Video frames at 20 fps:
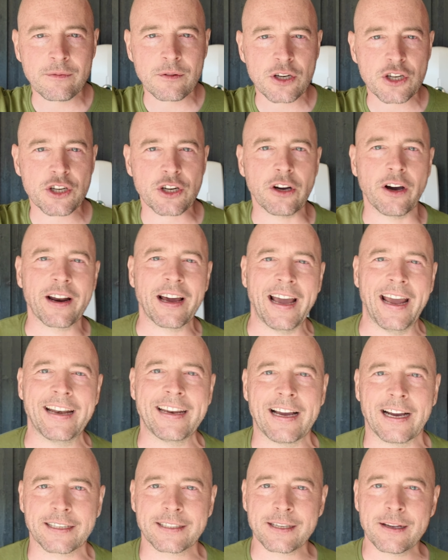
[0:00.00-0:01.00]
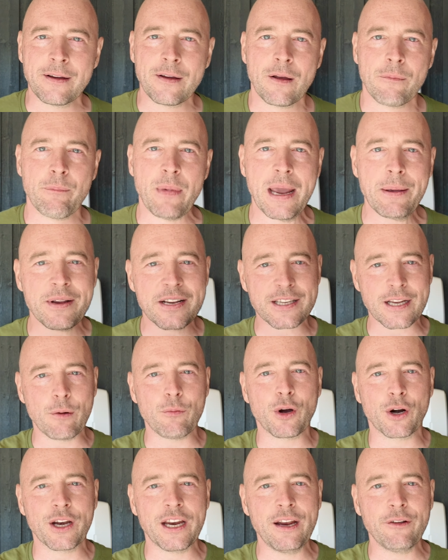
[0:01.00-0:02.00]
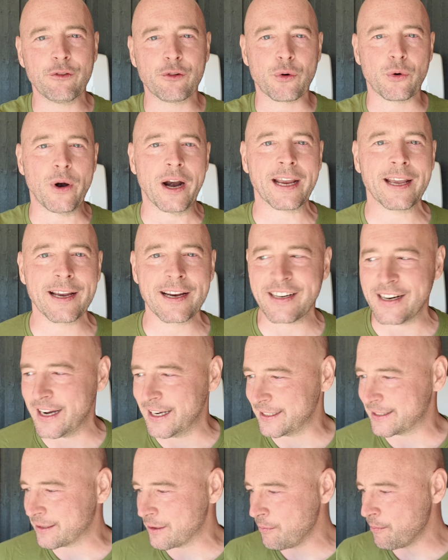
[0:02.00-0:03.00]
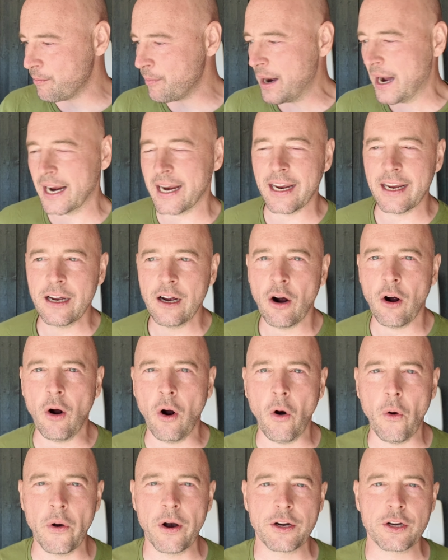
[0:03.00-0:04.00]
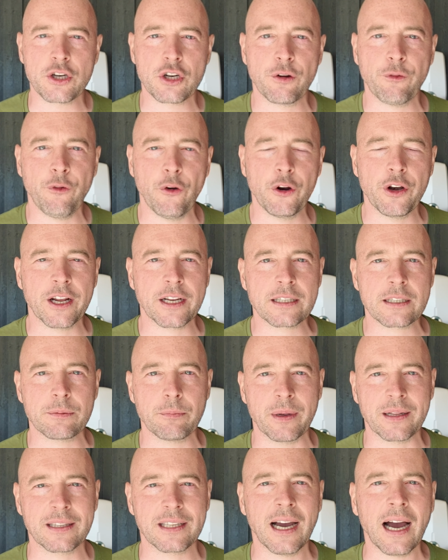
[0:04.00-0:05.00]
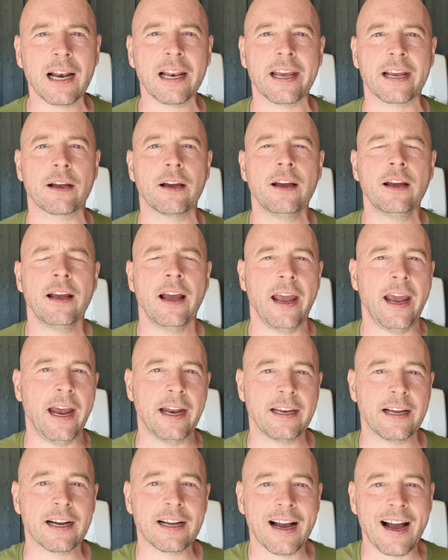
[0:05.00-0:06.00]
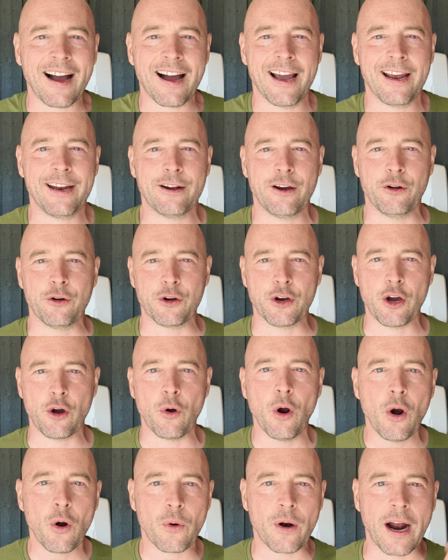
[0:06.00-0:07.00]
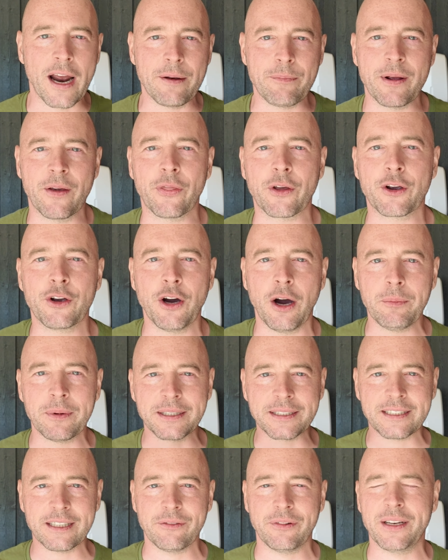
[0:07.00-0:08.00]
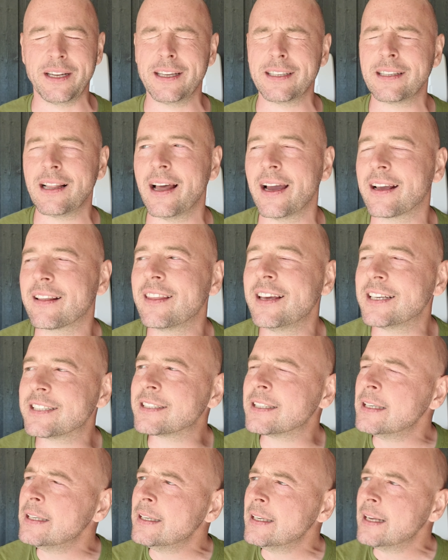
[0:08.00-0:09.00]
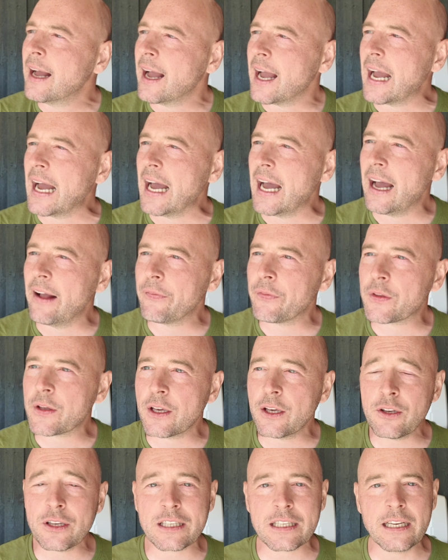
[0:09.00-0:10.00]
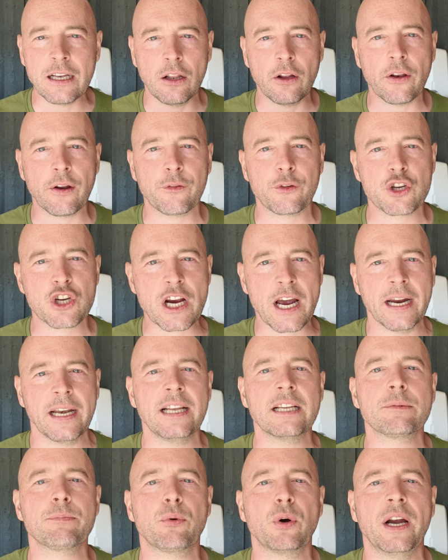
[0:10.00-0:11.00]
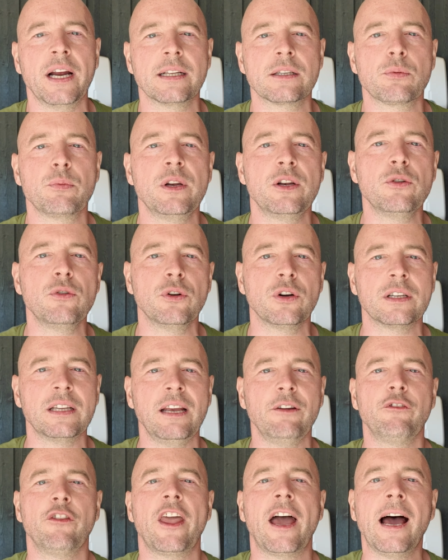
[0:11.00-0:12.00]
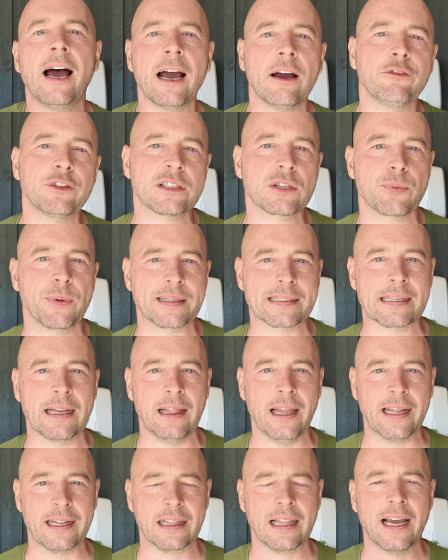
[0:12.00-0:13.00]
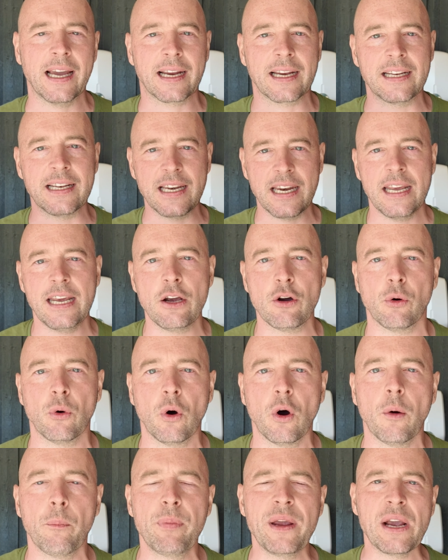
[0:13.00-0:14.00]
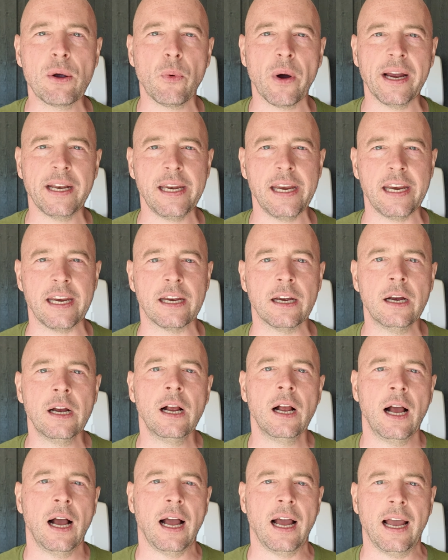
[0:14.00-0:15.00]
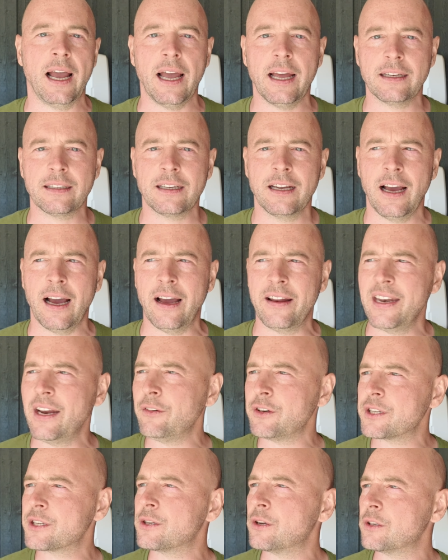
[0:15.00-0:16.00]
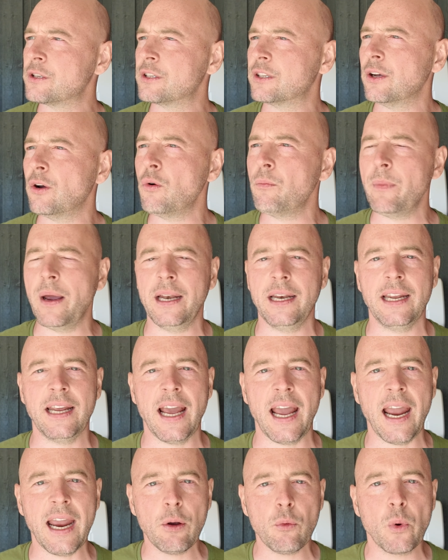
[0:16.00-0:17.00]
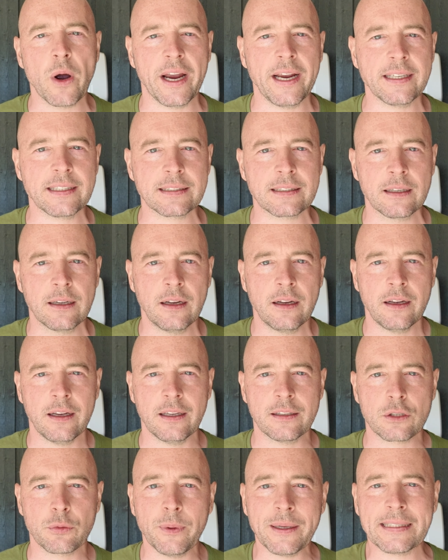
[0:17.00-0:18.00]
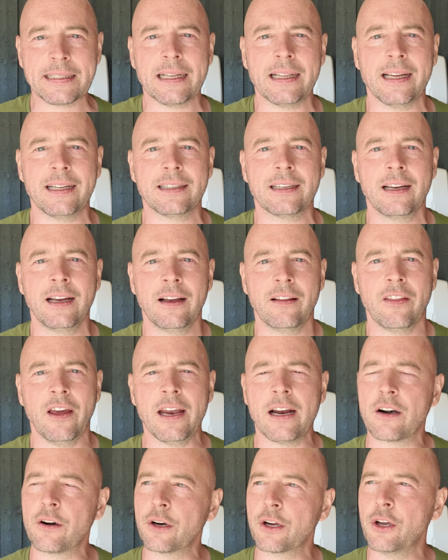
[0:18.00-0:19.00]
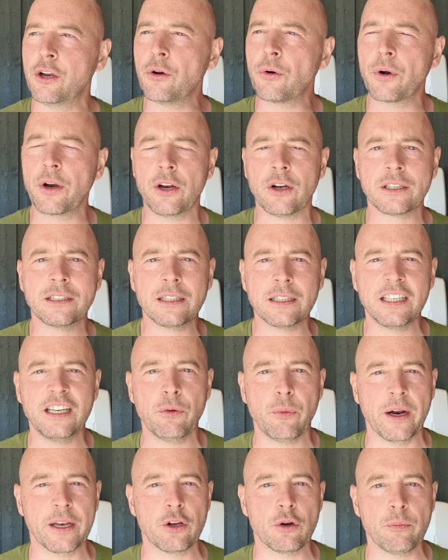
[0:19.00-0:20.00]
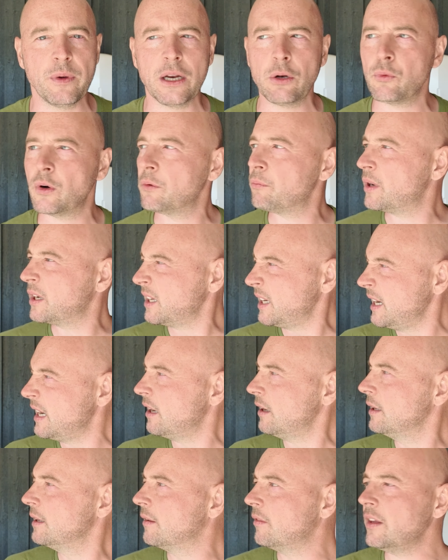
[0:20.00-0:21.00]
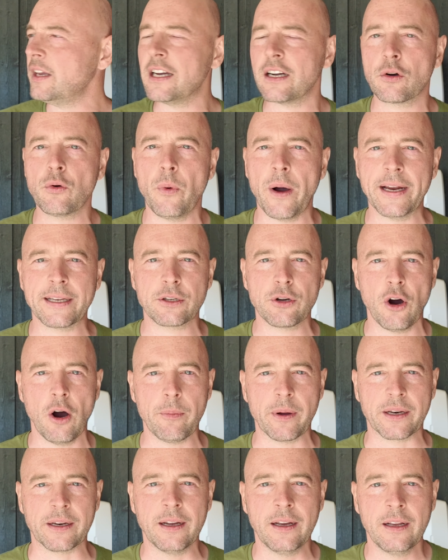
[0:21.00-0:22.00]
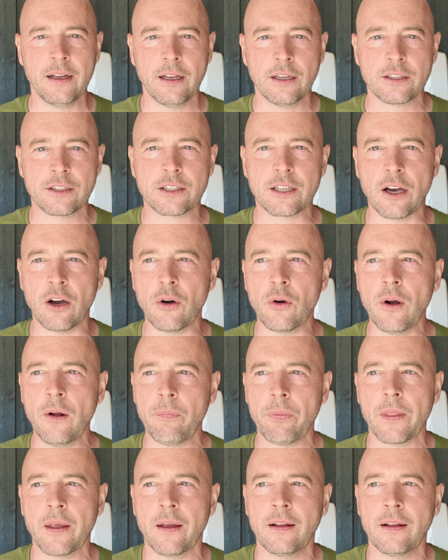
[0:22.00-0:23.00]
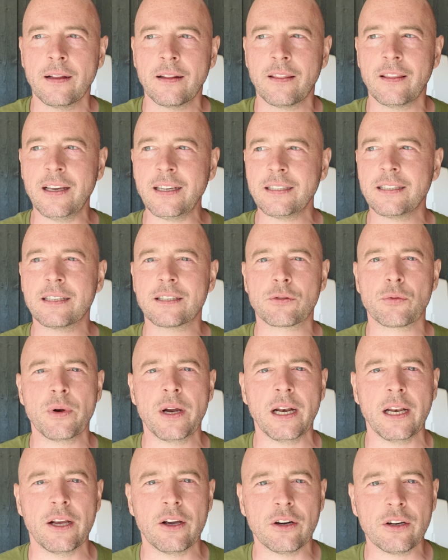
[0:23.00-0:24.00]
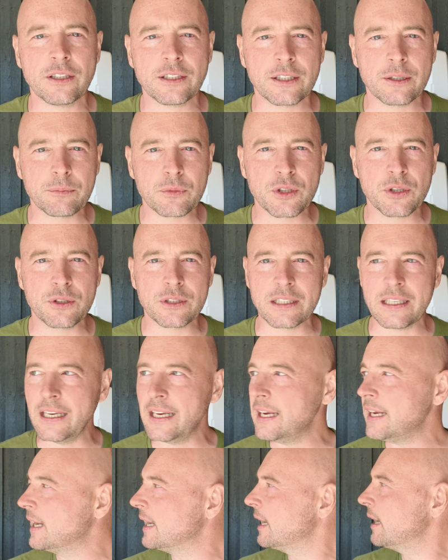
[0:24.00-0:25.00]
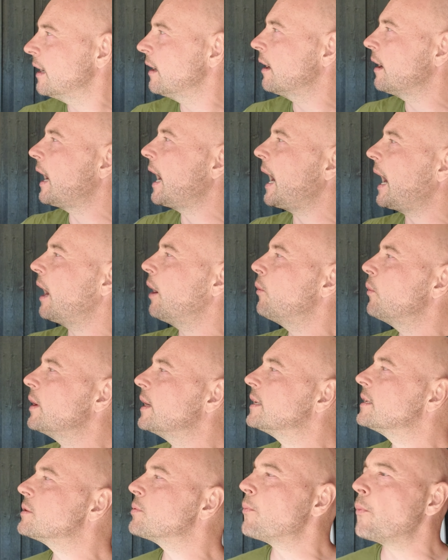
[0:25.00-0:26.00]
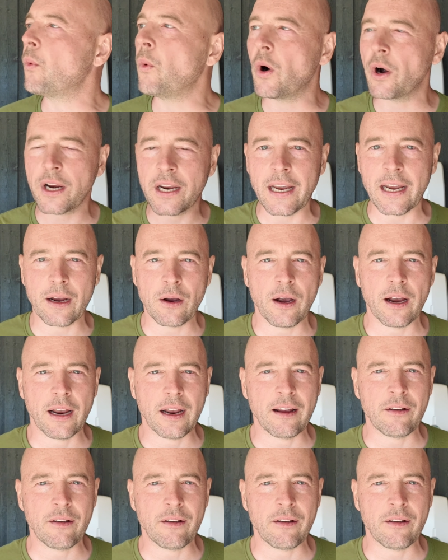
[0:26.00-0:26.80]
Skoda Enyaqs. Maybe someone even recognized my orange Phoenix metallic Enyaq, I don't know. Write me in the comments if it is like this. And you see a lot of Chinese brands we do not even have in Switzerland, like NIO or BYD. And I never saw so many A-Ways. In Switzerland, they are a curiosity when you meet one, but here they are quite common. So this is really awesome to see how it's working